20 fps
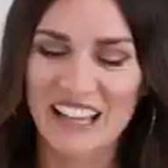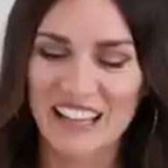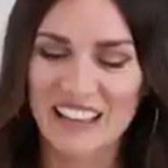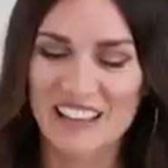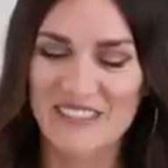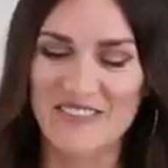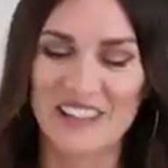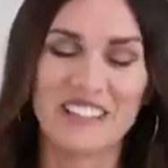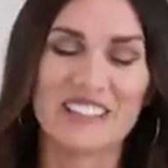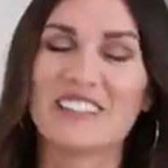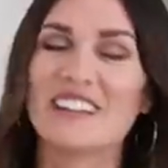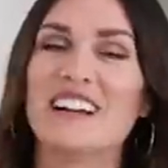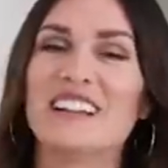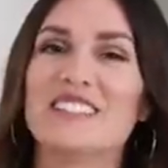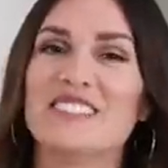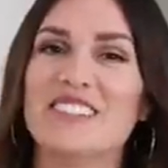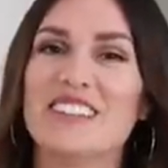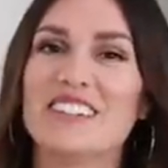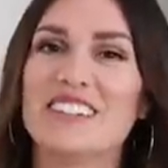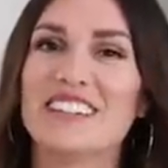it means a
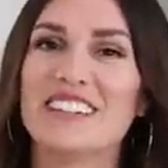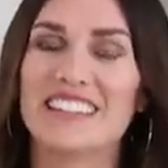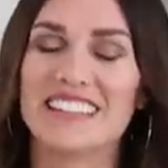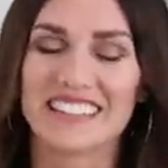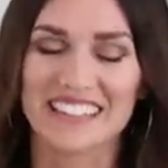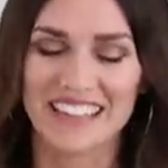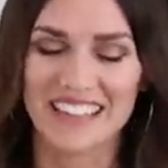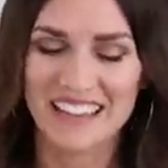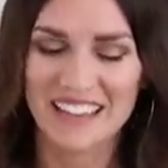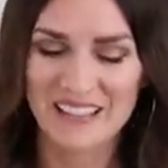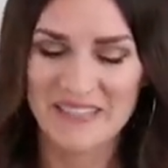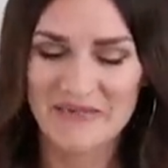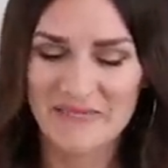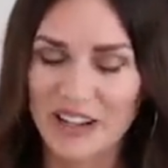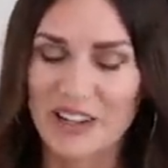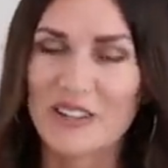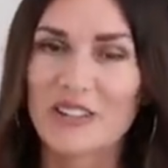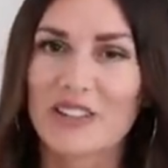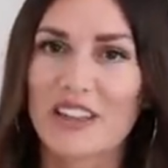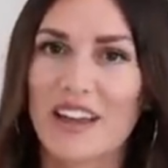lot to me though, because like
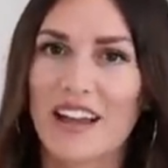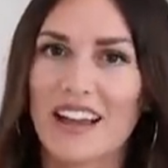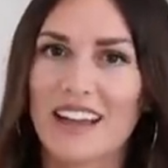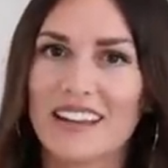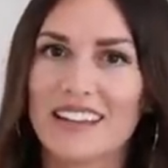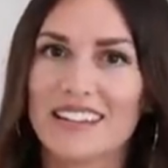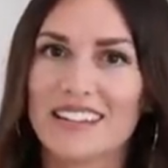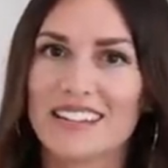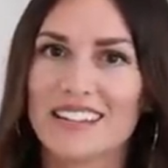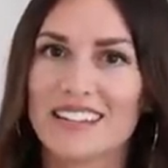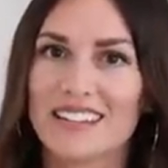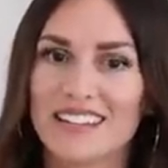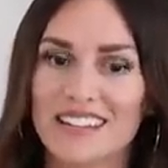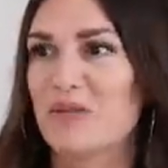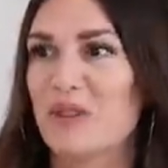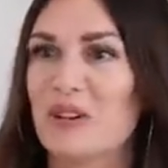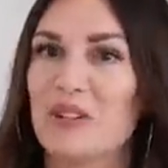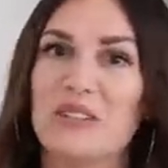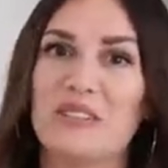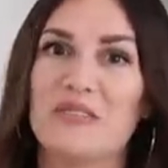I know that
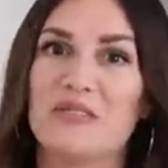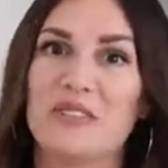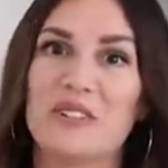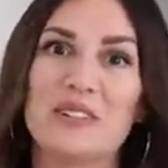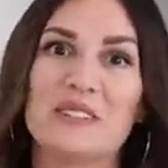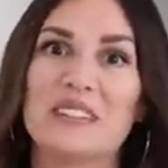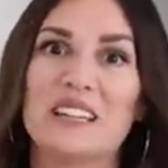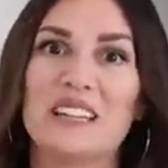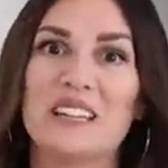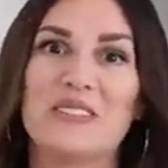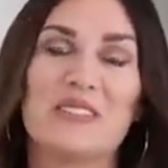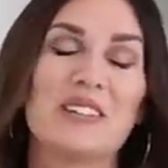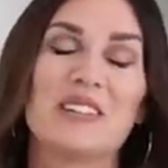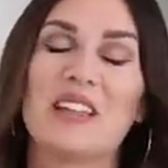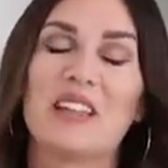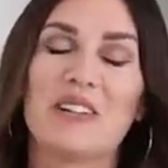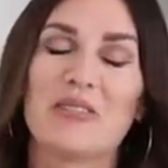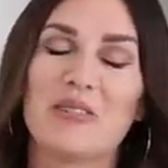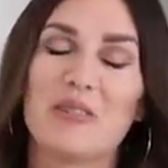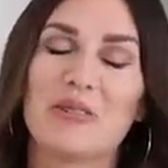well, it feels like you
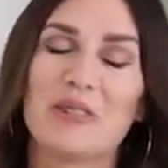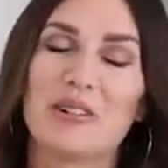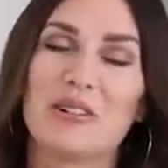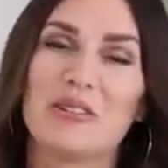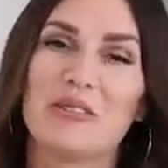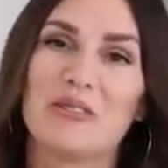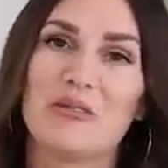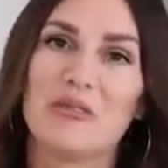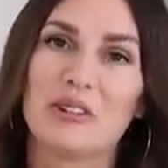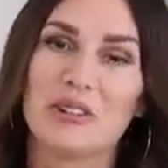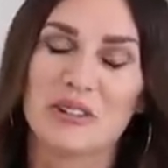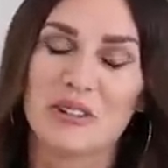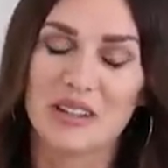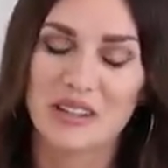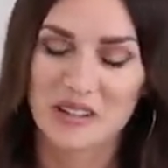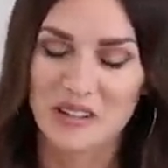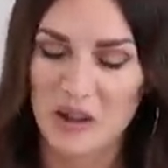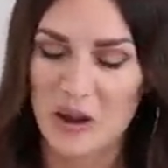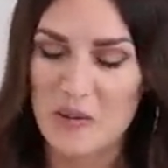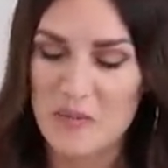really like what we're, we're
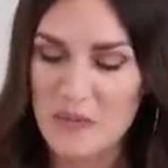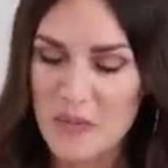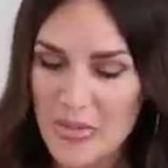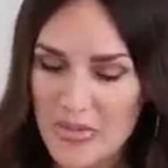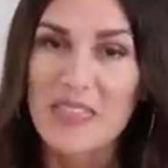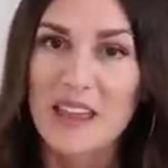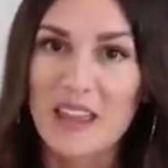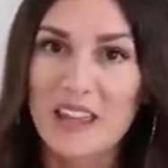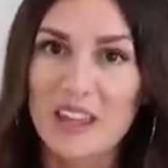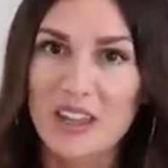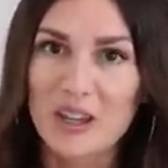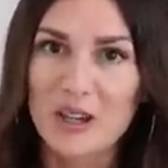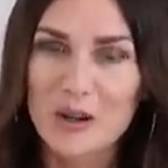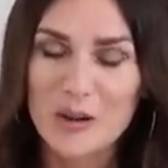doing. So thank